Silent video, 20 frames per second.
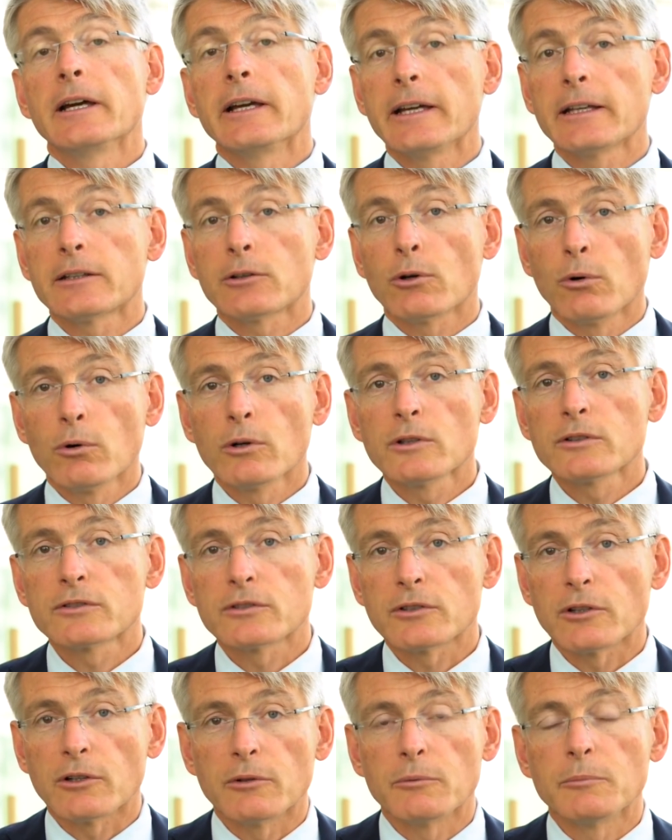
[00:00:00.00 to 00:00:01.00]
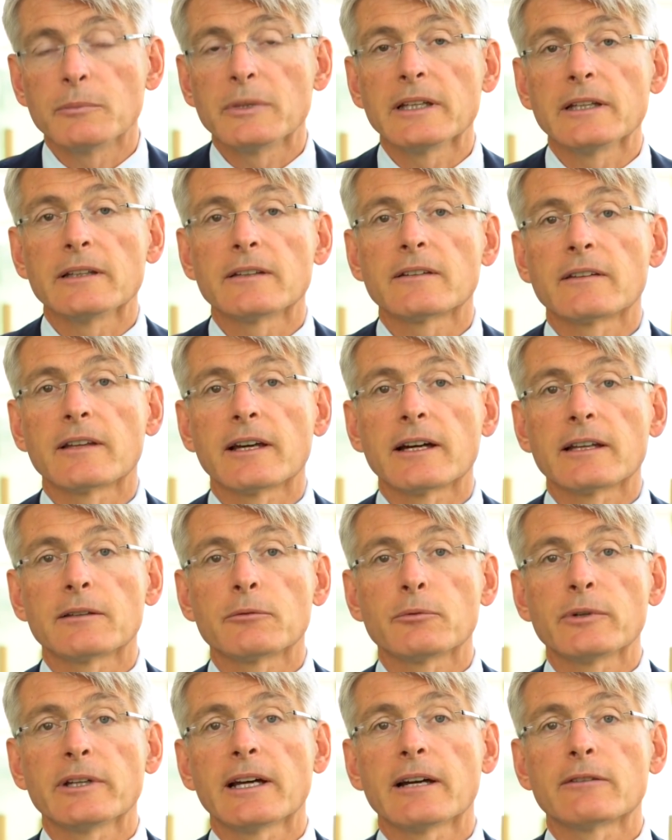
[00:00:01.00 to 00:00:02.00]
It also means that
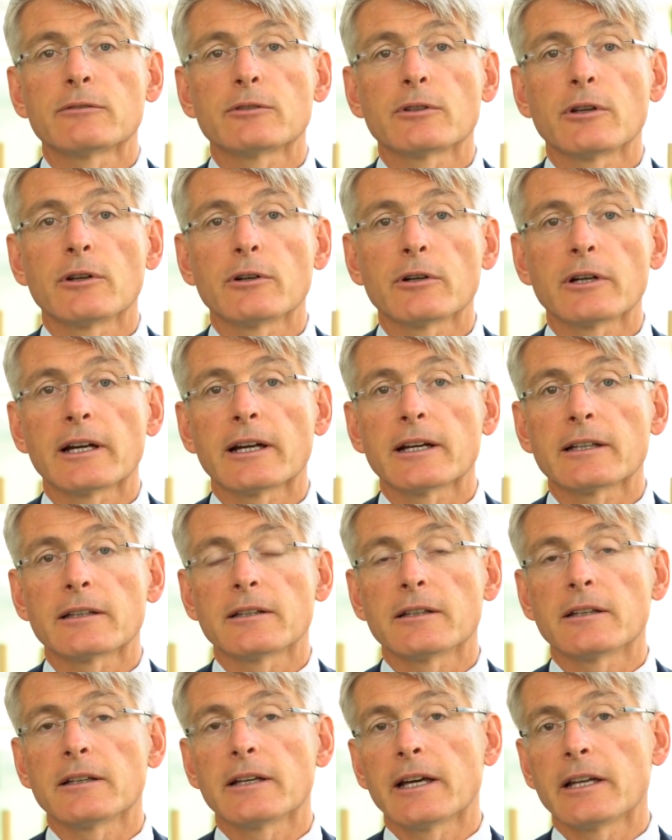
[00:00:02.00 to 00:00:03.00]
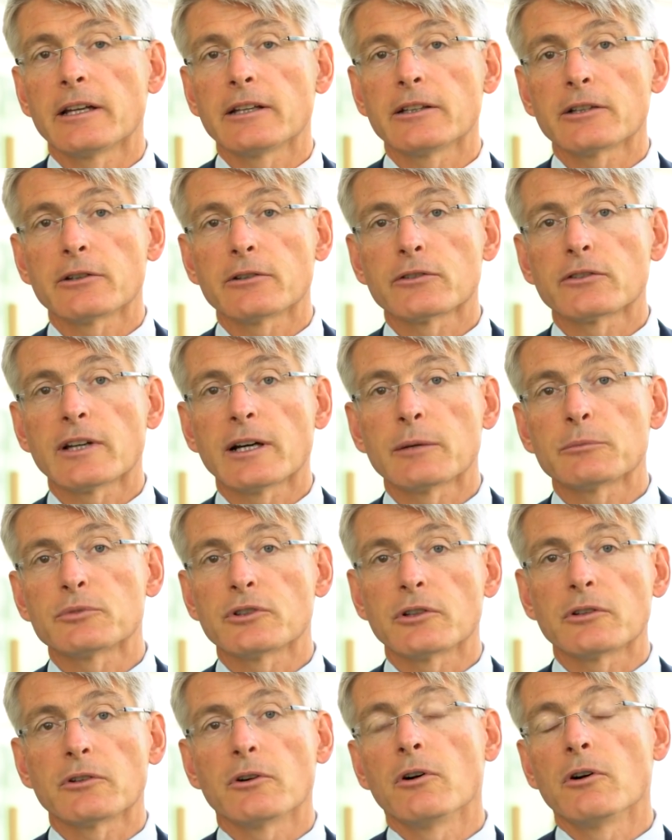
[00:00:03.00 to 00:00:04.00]
we have to look at the energy
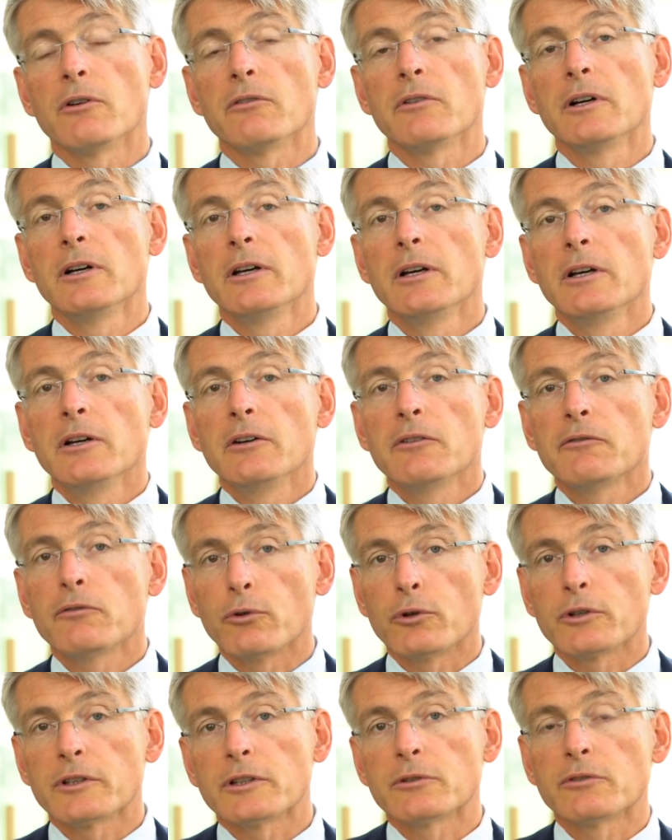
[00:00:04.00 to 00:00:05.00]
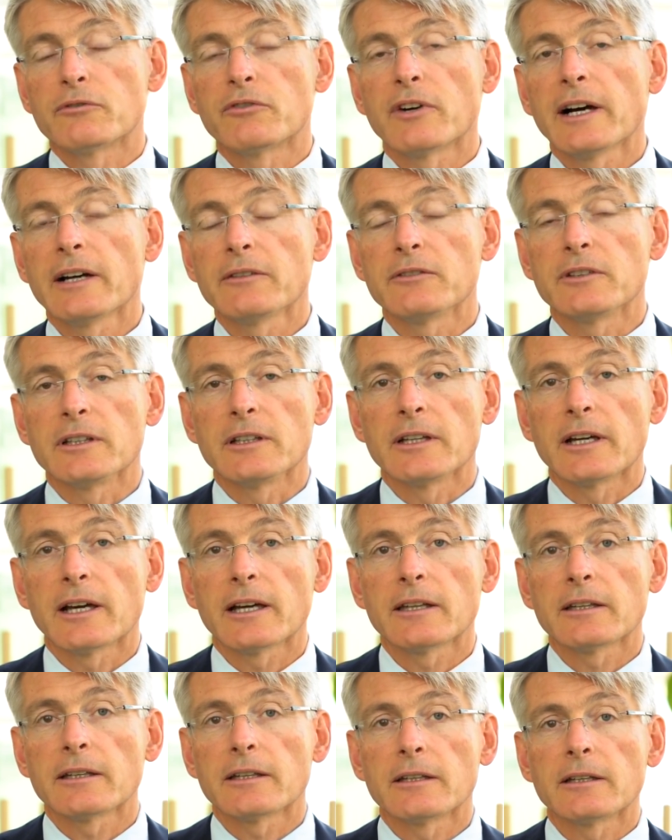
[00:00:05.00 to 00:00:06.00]
consumption of 4G to 5G.
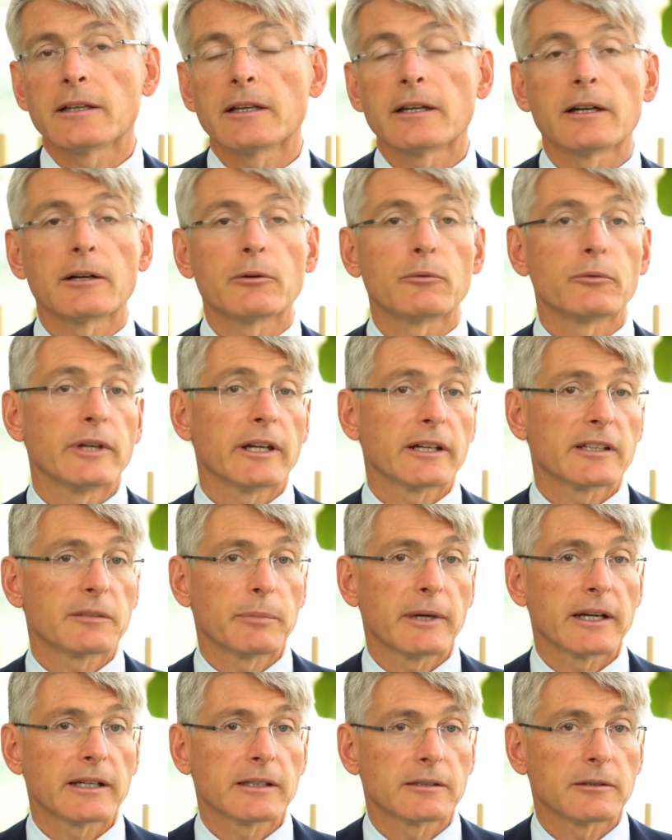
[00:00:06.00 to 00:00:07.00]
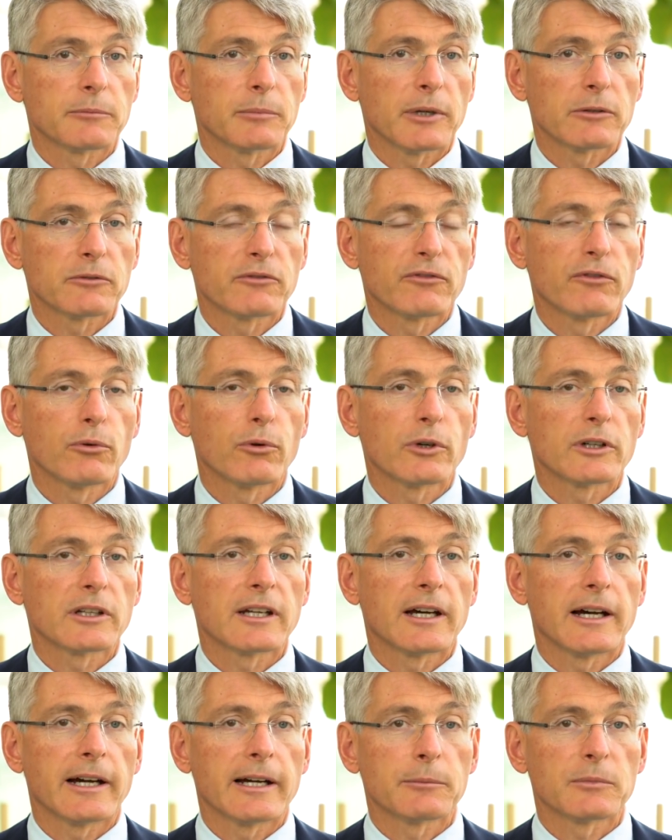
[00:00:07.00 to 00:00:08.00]
And we expect about four
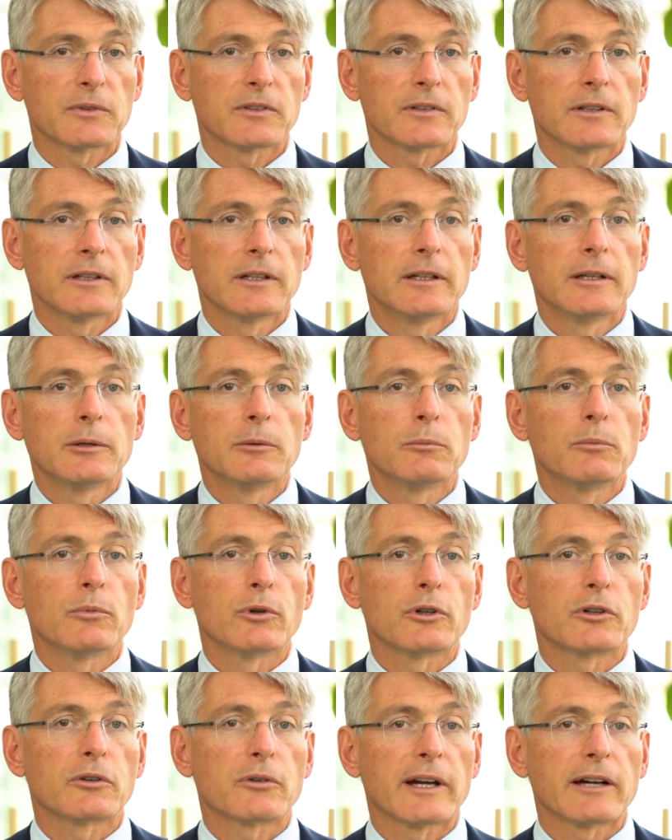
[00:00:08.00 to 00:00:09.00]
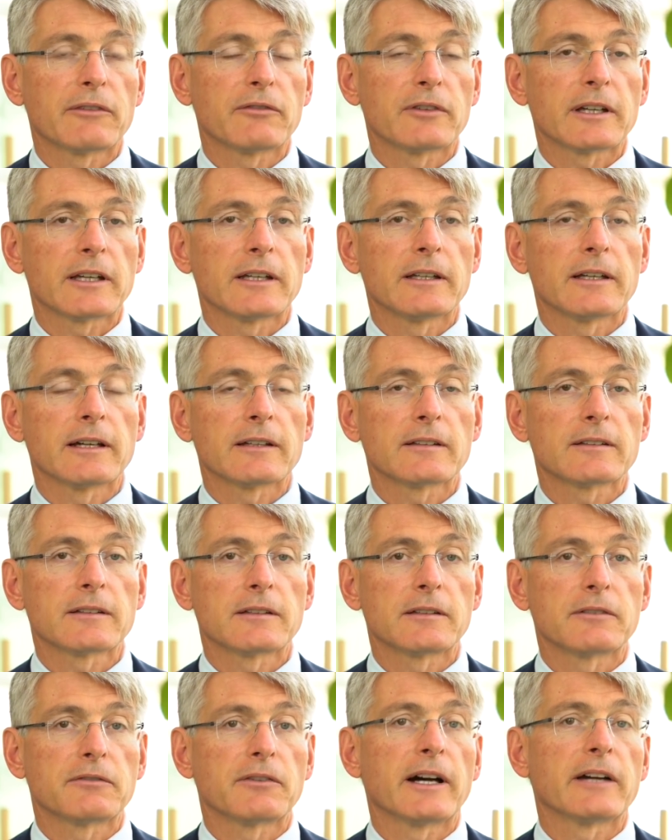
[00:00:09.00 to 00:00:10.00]
times more traffic in
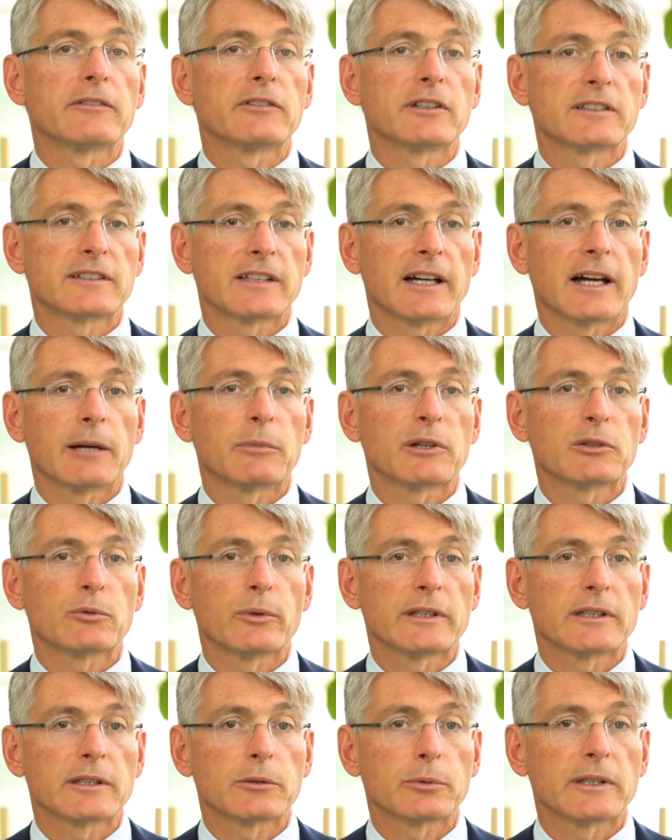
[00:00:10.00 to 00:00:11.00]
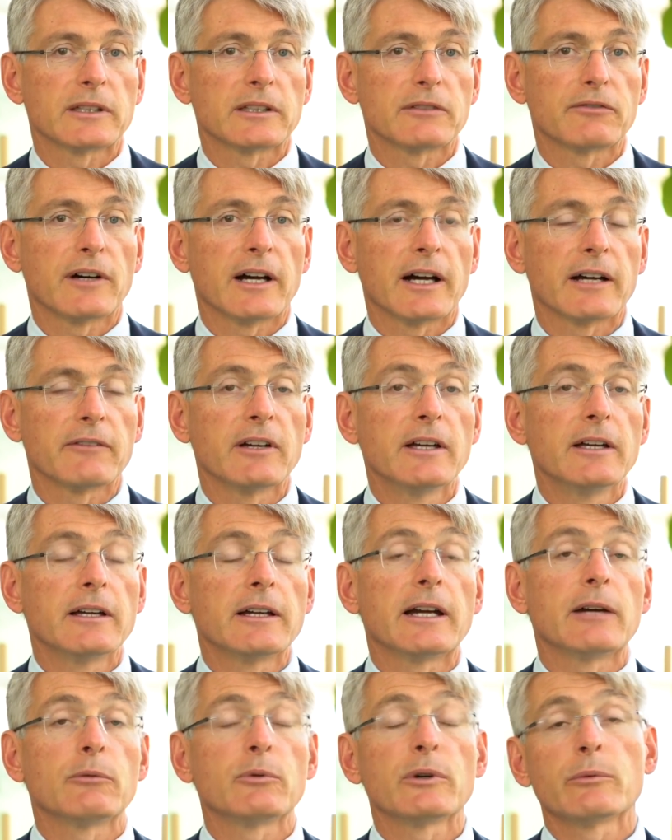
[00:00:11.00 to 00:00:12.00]
just 5 years' time by 2025.
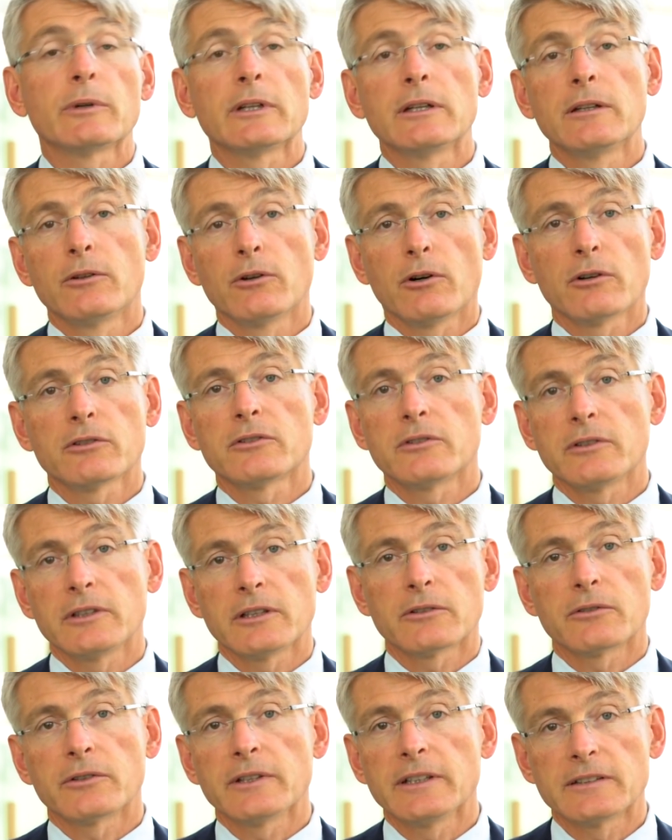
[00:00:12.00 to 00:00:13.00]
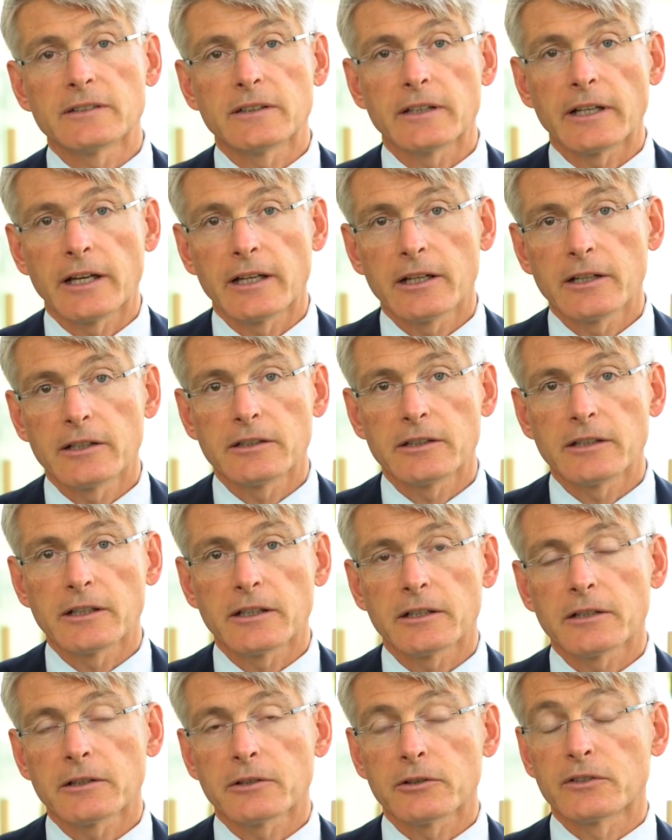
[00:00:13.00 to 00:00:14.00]
And we will not increase the energy
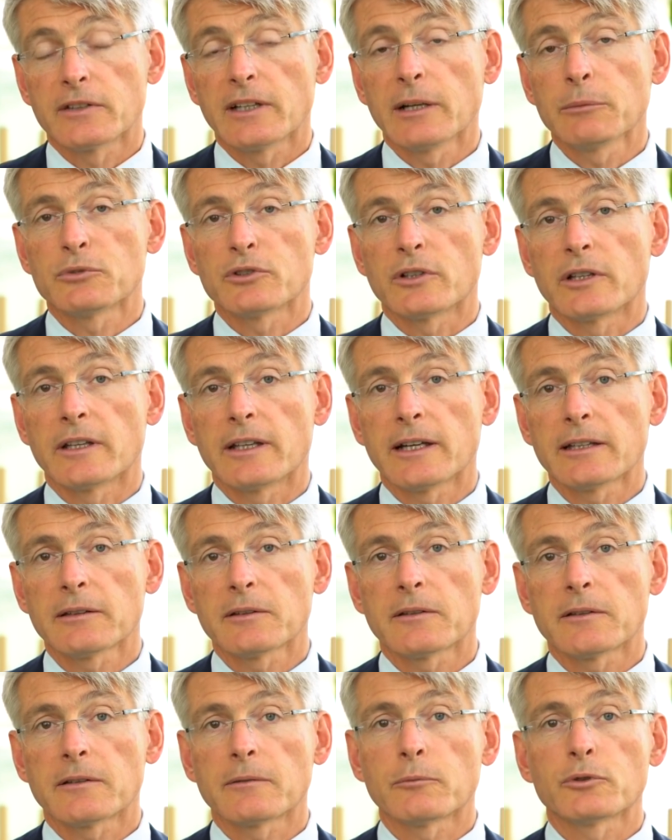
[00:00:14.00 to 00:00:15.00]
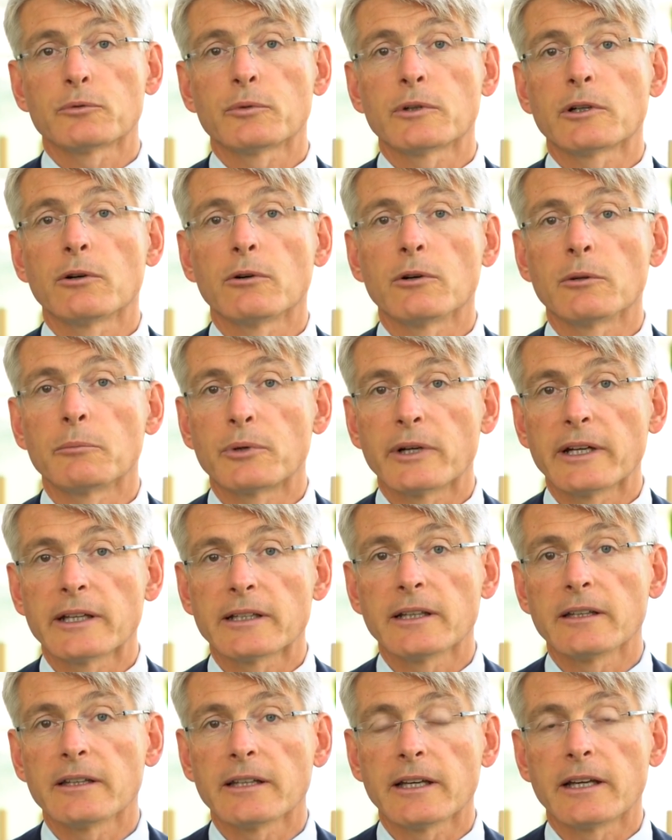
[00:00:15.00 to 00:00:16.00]
consumption. And that's what we call
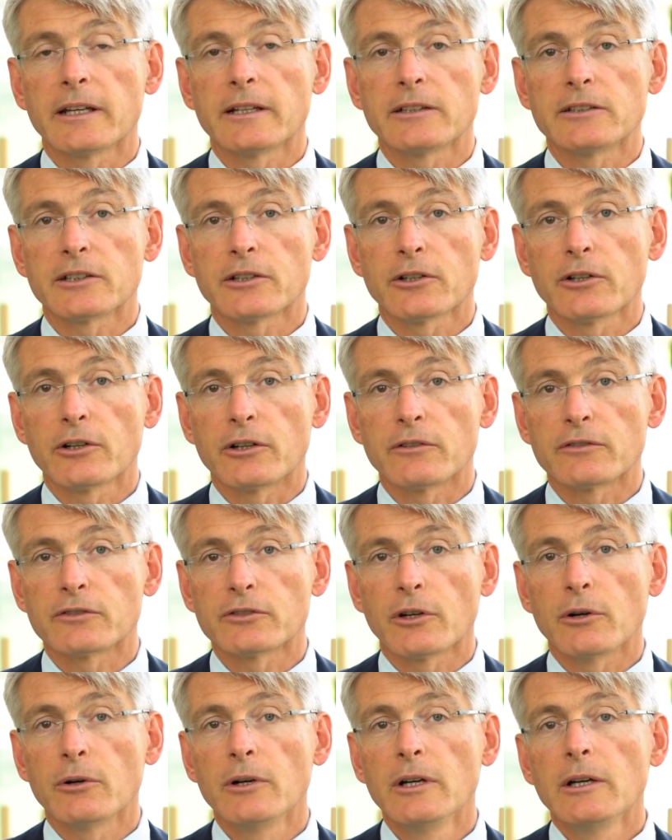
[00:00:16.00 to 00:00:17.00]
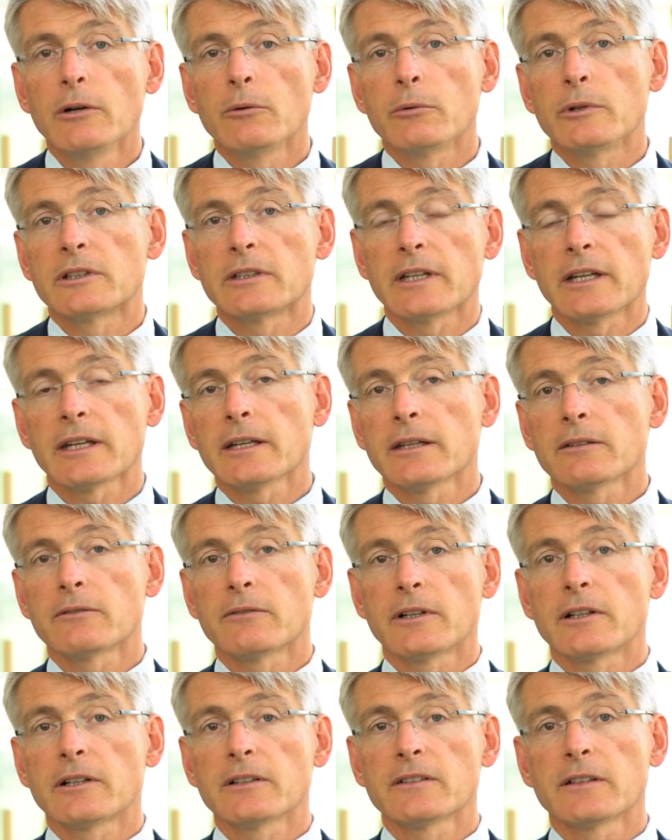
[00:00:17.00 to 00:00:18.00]
breaking the energy curve. So we're taking it very